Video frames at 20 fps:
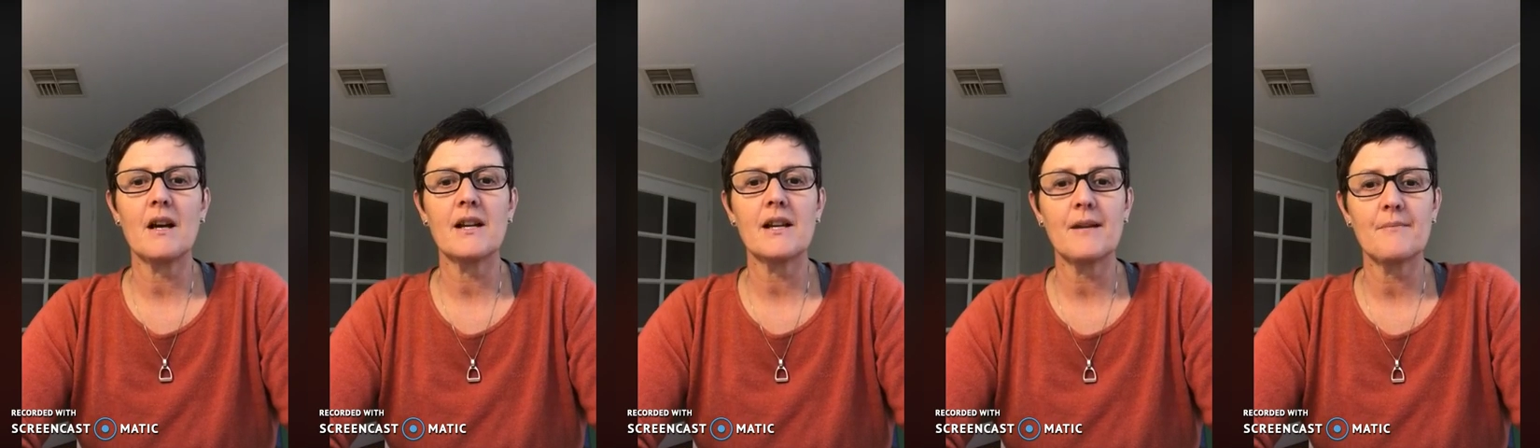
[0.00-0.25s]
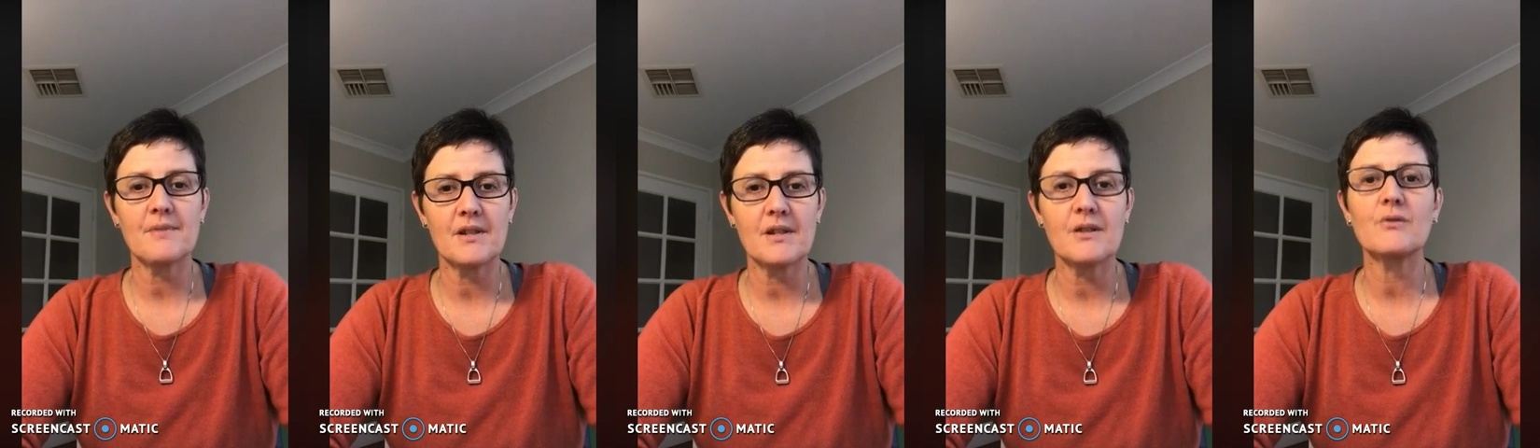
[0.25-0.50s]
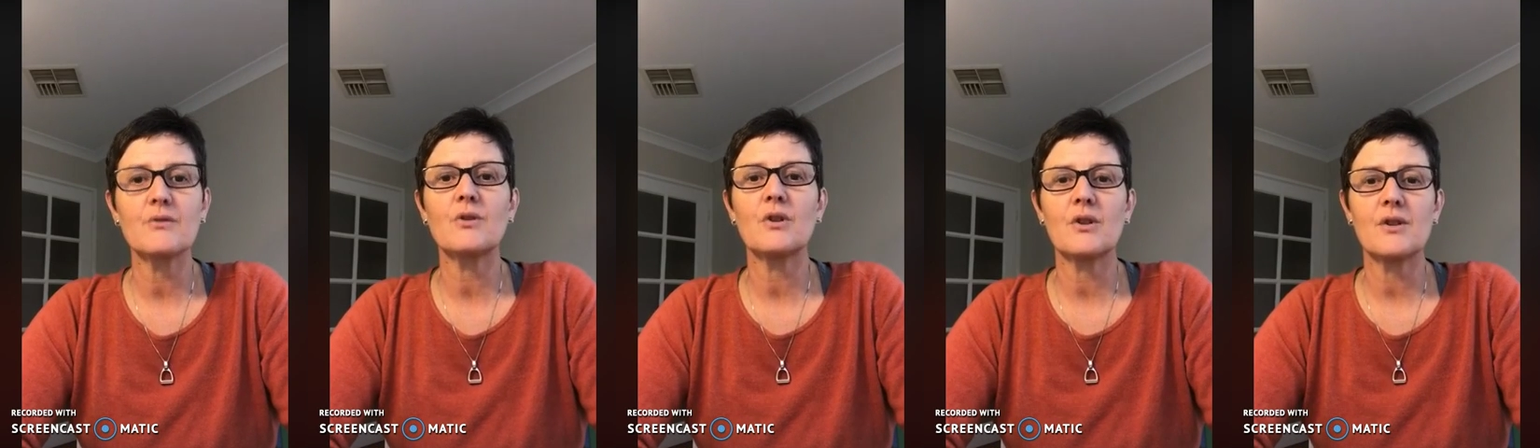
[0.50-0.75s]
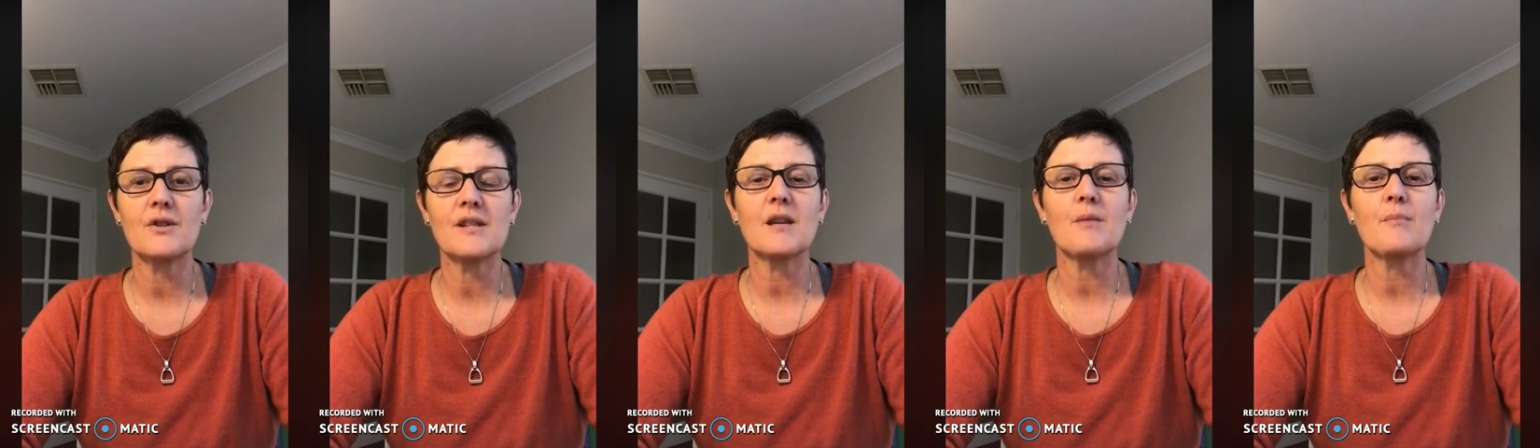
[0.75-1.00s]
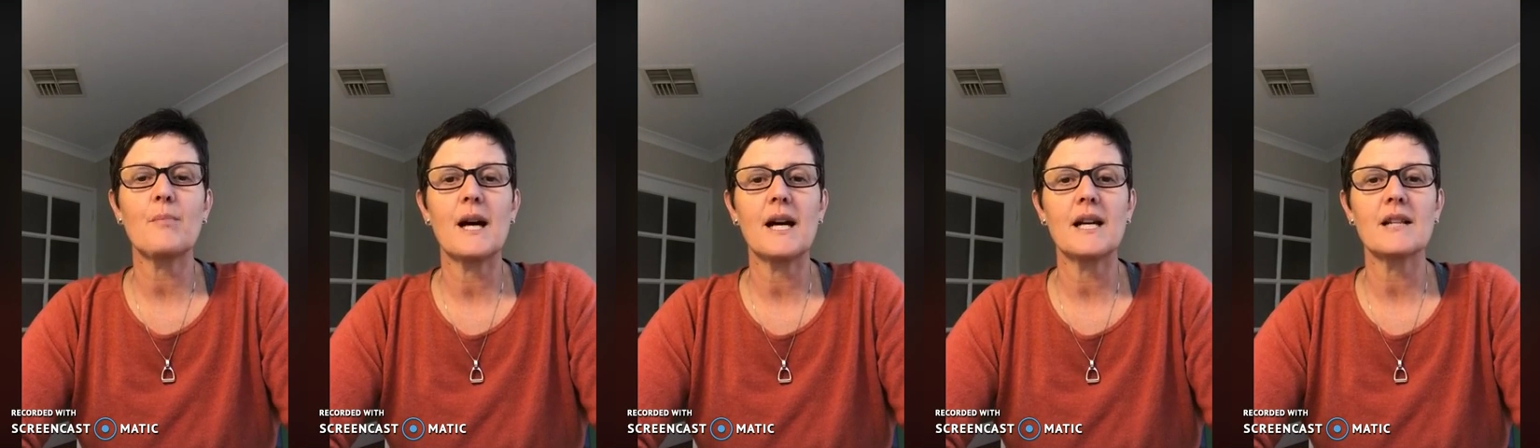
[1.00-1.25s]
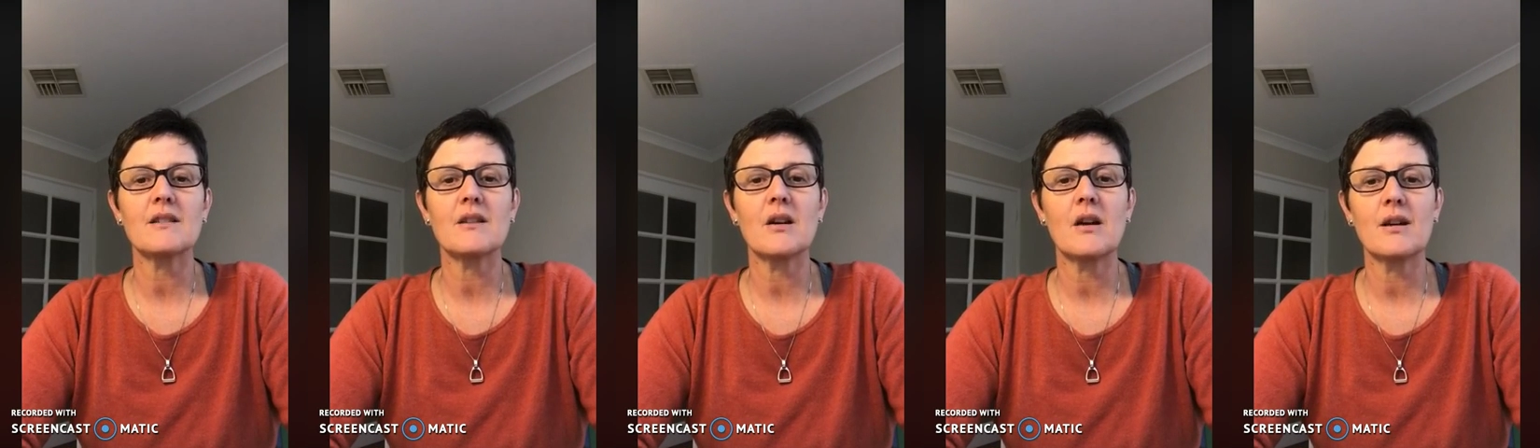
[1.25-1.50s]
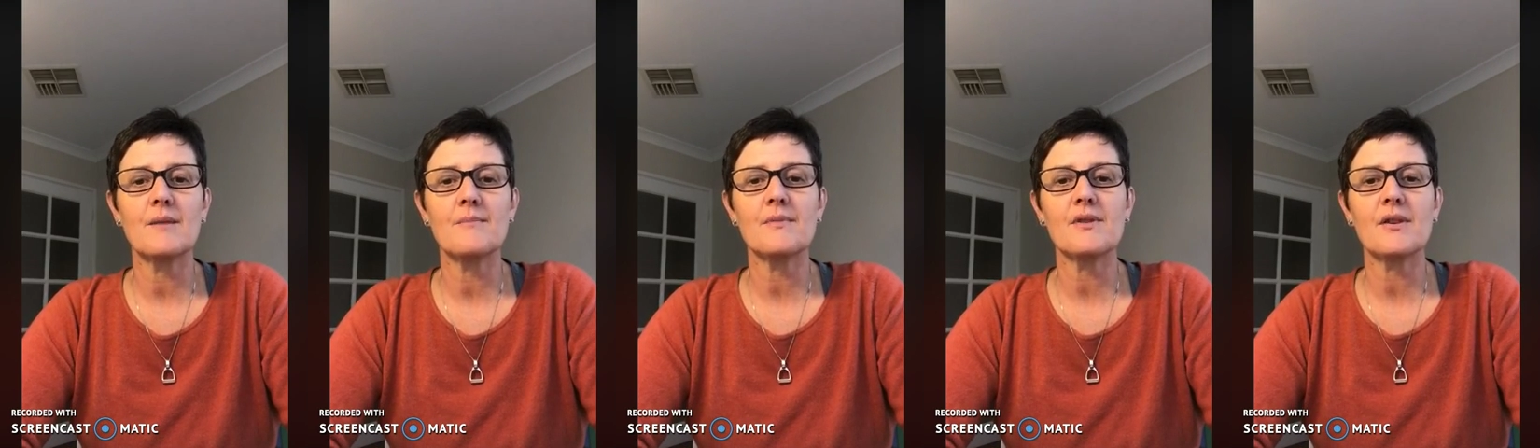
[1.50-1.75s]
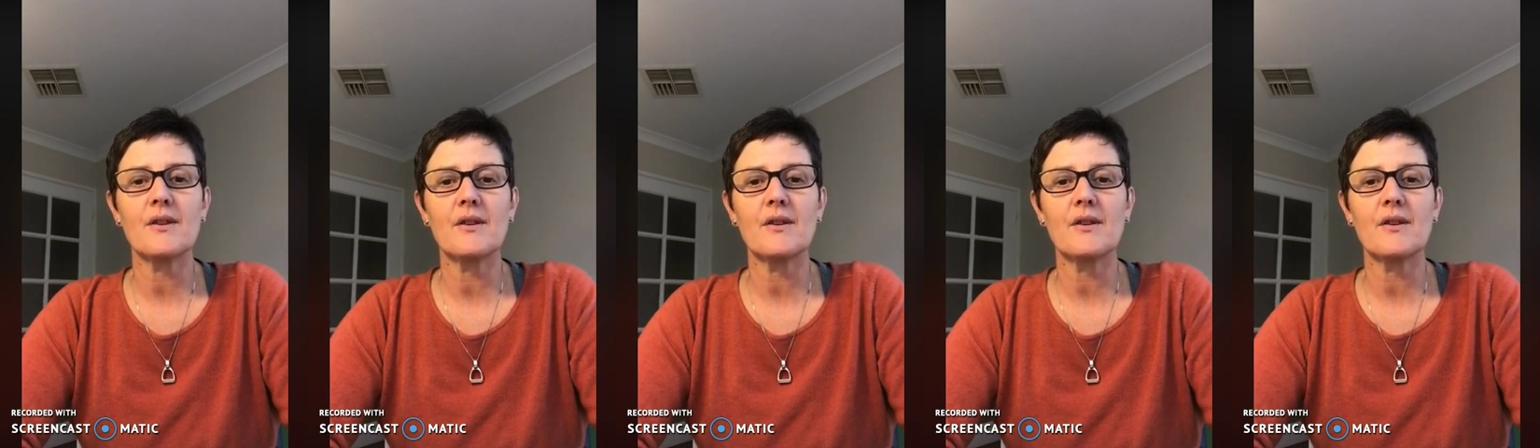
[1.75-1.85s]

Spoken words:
I am still nursing part-time,